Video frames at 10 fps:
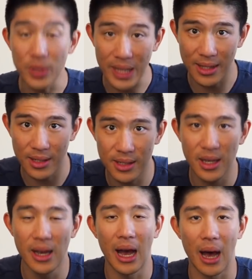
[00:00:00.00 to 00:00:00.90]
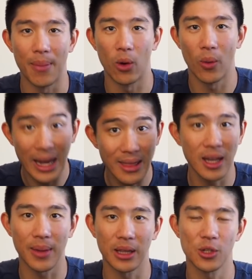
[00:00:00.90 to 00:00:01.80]
cents about what I
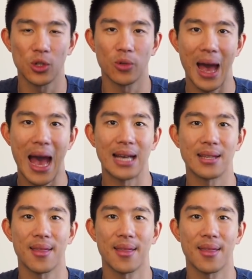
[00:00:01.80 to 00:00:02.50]
think about these two bags,